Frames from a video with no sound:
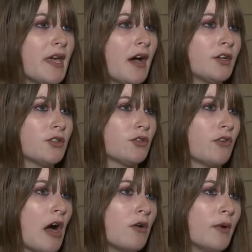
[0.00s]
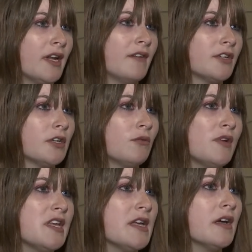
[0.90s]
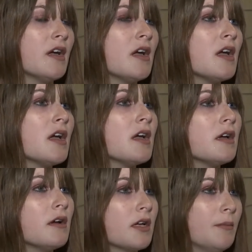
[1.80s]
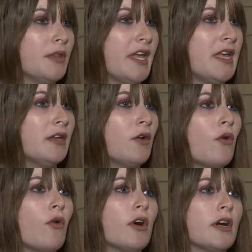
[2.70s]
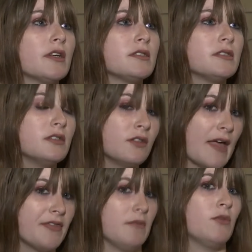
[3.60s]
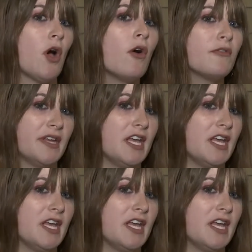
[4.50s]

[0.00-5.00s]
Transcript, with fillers: it under the rug whenever we complain or let them know of an